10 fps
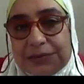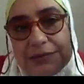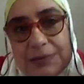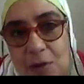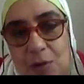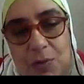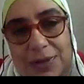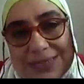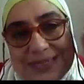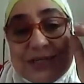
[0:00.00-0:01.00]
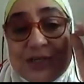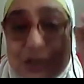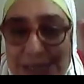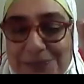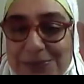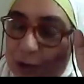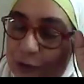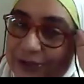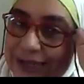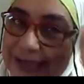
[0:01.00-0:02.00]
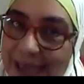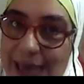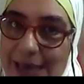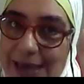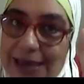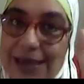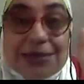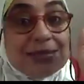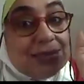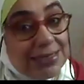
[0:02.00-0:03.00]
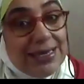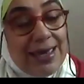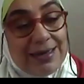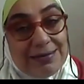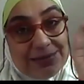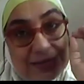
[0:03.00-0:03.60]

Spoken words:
No, it's jim, not yeah. Take care.